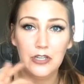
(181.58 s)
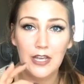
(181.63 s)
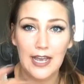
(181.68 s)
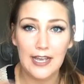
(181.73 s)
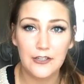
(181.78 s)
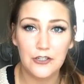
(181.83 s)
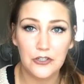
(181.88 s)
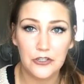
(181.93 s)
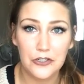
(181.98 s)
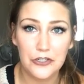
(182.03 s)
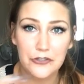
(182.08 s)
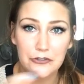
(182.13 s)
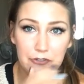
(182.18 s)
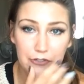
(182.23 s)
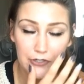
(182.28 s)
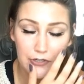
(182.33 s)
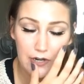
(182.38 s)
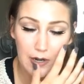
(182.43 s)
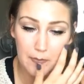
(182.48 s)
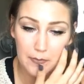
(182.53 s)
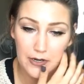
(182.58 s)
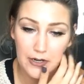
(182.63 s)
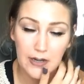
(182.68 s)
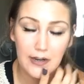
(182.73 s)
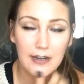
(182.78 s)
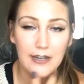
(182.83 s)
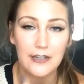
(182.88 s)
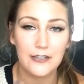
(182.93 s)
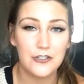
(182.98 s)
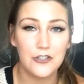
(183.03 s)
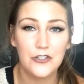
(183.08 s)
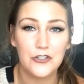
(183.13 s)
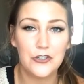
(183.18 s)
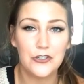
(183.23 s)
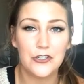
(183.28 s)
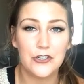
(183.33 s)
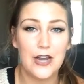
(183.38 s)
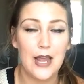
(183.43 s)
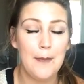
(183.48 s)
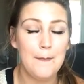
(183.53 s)
as your
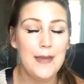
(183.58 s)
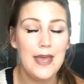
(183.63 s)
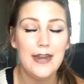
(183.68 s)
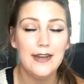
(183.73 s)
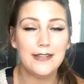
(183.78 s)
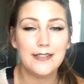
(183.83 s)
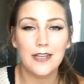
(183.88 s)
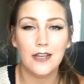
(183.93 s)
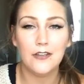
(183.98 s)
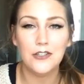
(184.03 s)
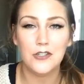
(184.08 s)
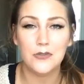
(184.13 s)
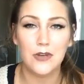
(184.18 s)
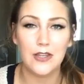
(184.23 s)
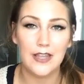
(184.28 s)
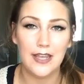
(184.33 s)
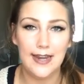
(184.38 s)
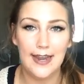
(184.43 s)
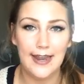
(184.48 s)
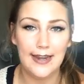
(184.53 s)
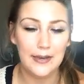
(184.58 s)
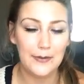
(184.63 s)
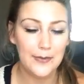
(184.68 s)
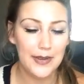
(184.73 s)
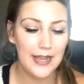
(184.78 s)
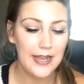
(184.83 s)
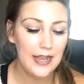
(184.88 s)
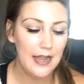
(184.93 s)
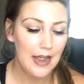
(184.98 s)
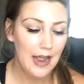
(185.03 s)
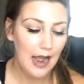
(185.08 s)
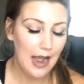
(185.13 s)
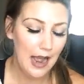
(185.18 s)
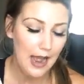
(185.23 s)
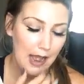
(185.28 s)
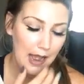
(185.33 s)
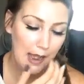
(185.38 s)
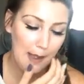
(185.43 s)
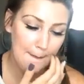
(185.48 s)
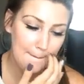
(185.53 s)
username, and it tells you all that anyway.
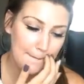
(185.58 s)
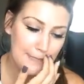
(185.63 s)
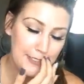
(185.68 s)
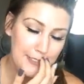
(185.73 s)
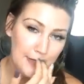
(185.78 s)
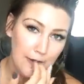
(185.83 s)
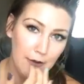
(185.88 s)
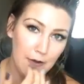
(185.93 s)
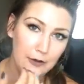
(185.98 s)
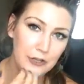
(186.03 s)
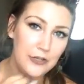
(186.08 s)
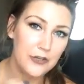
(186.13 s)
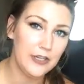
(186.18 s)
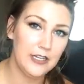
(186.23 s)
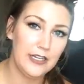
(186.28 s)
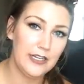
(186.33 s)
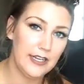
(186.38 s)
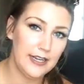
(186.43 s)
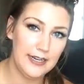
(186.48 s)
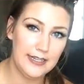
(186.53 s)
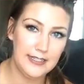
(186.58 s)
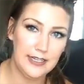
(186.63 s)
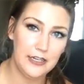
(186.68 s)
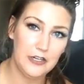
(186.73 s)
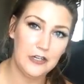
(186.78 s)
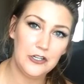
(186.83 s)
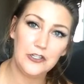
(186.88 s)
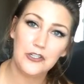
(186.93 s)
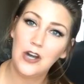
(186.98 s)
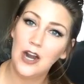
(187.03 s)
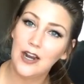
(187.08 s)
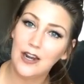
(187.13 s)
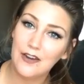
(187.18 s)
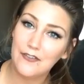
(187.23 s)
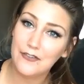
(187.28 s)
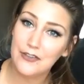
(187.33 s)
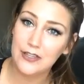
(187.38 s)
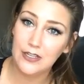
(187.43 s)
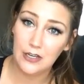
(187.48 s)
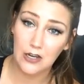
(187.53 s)
So you can, like I said, you can track
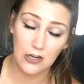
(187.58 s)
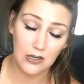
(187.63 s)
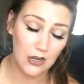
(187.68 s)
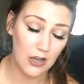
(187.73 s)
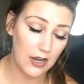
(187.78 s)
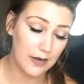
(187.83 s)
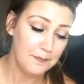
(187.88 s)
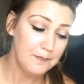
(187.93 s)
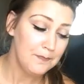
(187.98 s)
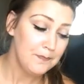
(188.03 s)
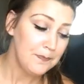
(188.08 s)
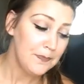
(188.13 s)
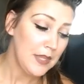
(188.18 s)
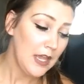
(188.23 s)
everything online.